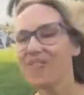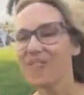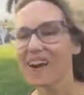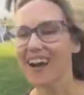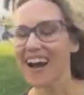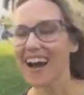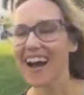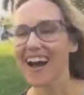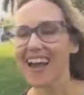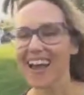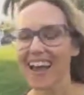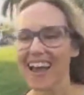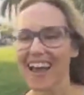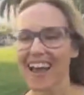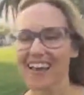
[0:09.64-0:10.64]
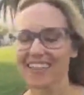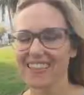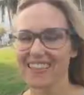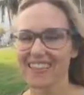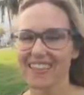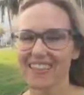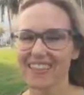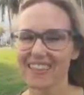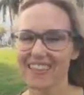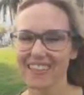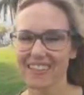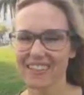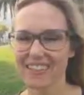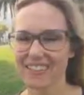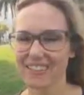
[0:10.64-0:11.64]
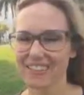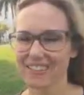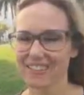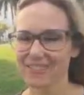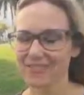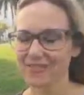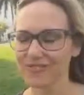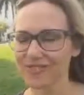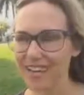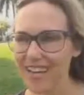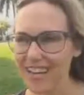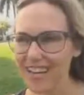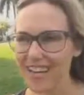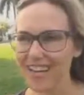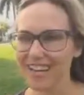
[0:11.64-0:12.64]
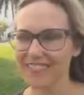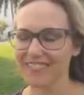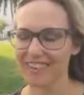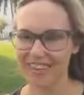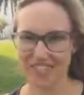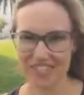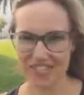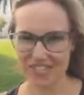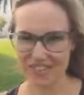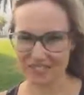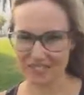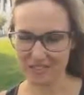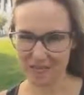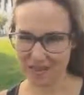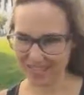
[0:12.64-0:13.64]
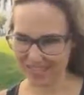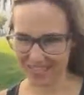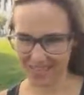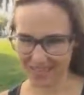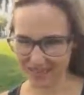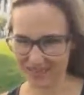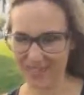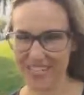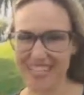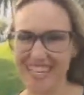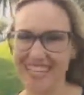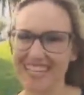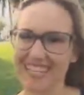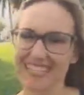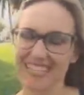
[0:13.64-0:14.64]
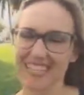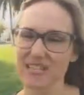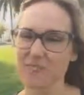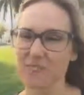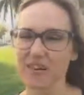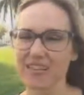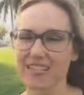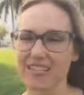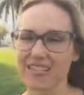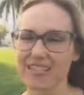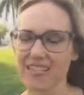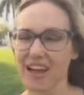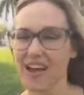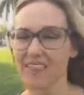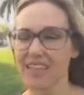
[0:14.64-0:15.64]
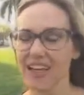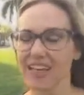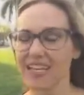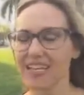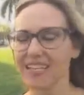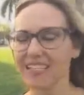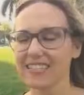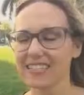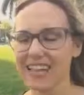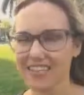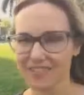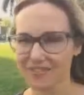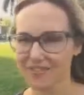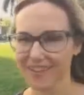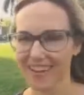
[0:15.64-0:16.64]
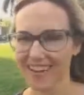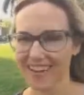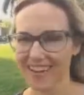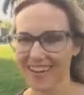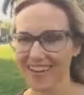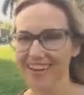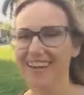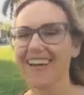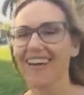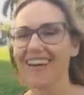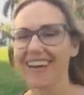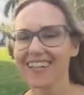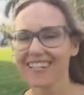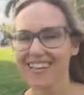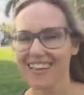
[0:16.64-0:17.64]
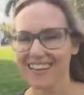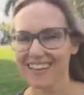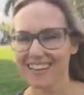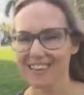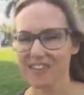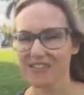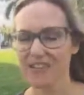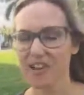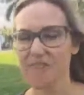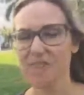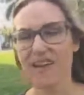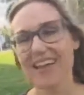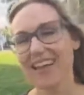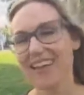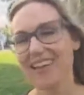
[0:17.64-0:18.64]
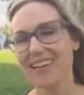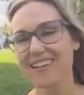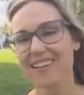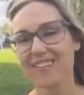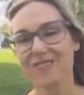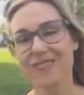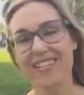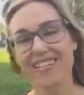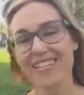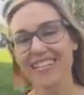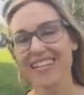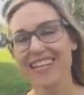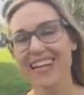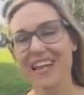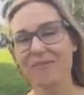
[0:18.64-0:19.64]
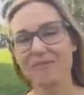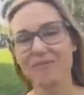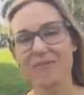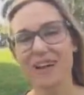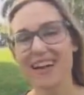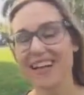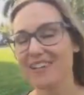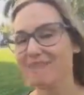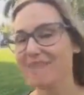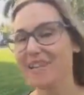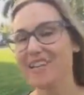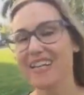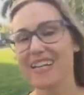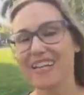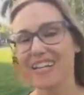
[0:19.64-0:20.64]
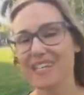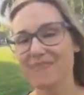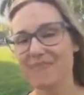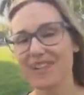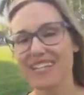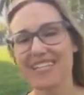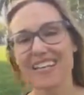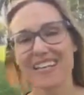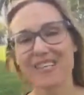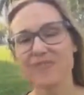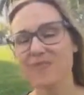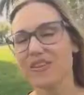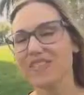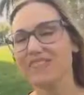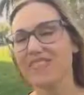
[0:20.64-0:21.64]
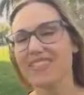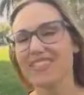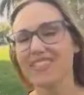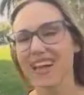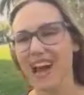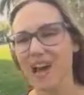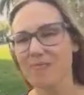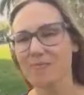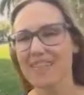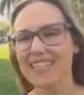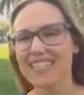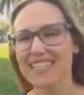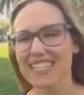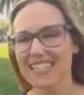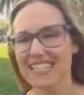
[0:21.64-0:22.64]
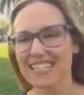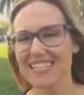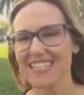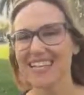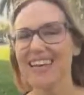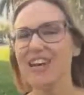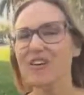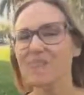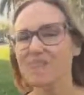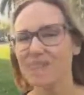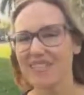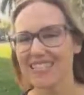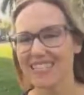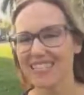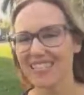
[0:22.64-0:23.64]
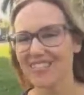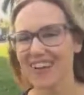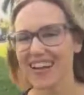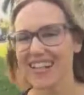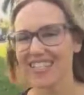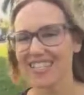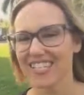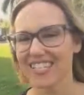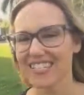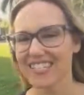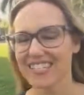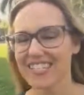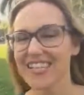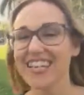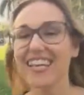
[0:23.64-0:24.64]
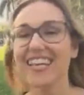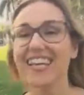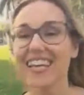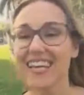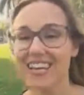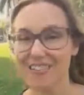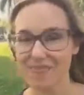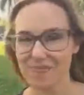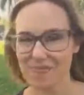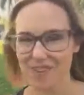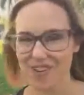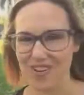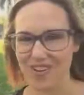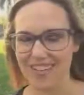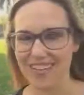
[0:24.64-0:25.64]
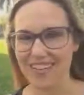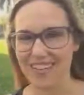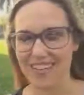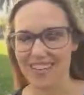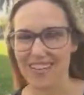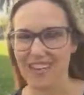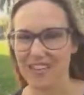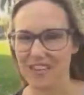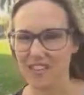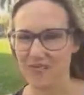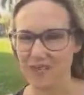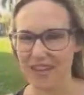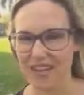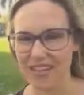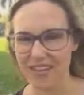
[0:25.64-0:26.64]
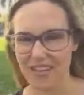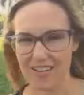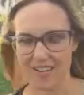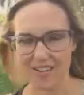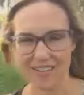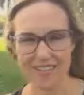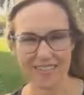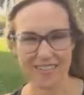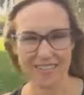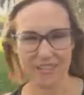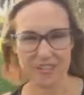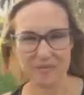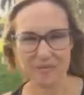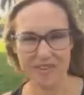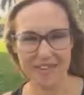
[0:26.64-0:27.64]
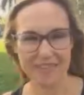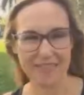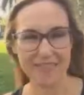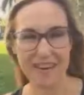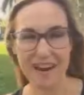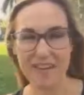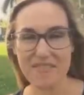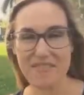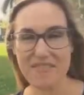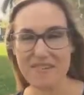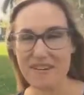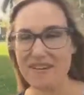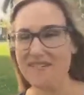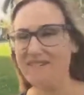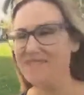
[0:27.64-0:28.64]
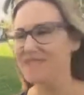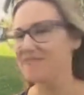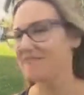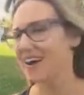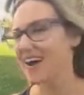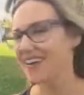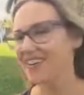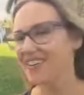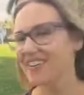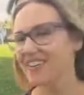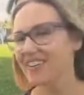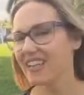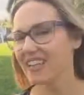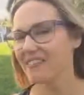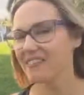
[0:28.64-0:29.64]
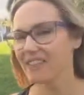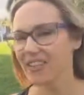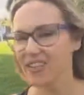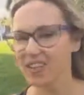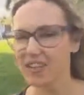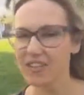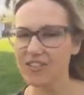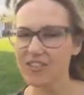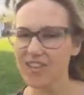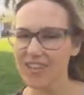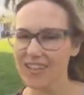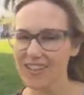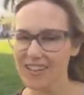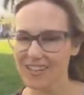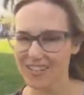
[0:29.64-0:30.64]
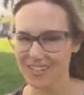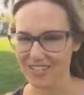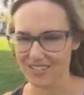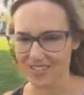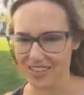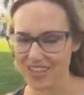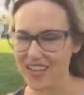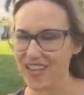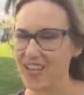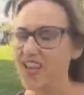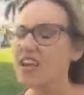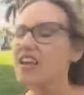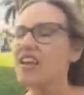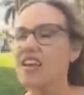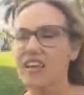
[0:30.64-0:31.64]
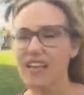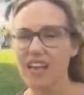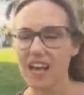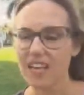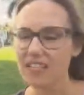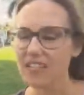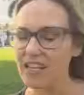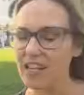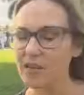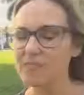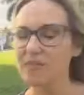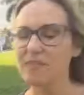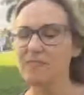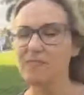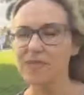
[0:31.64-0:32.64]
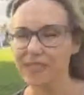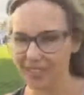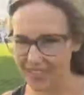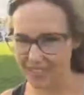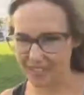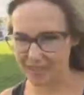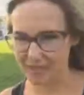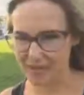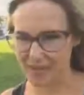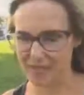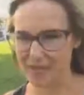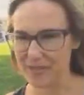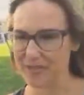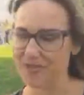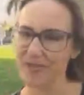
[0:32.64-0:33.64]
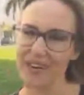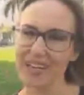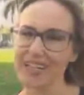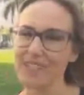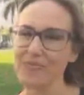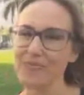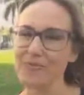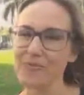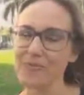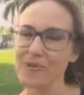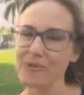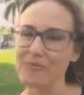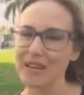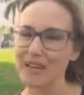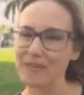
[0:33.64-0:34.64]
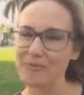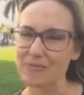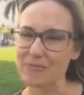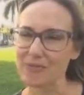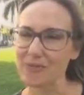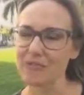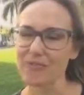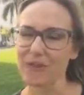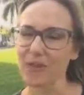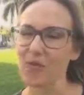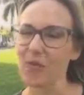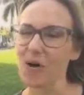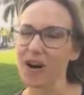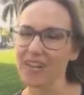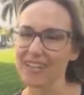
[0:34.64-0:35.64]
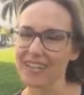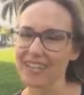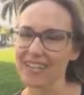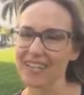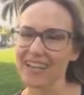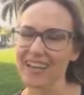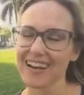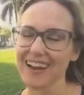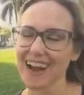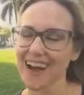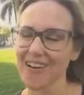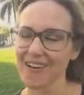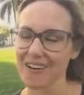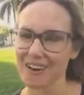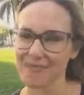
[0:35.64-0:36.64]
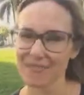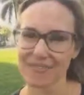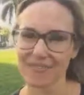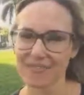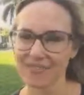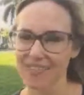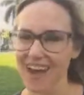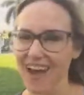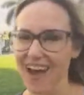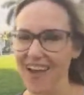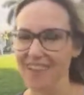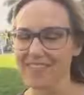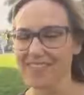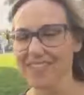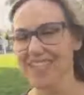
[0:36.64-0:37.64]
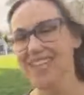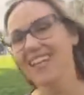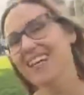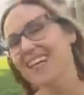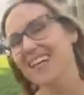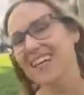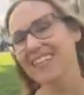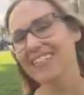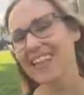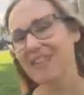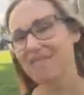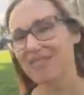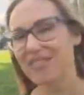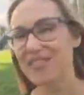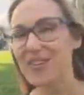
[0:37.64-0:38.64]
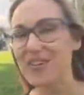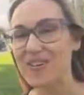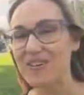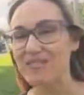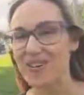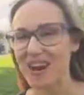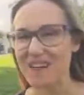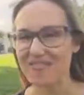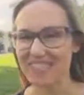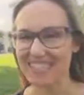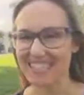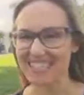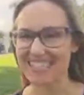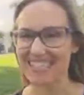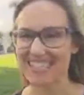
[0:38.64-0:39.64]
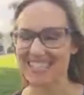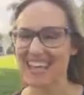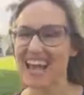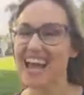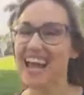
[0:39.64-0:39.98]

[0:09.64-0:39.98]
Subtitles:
Where I had the great adventure of spending 3 days in the presence of an electrifying executive, a man recently named by American Express as one of the top 6 business strategists in the world. This man is also considered to be the father of the modern life coaching industry. He has helped millions of people transform and improve the quality and outcomes of their lives. His name is Tony Robbins.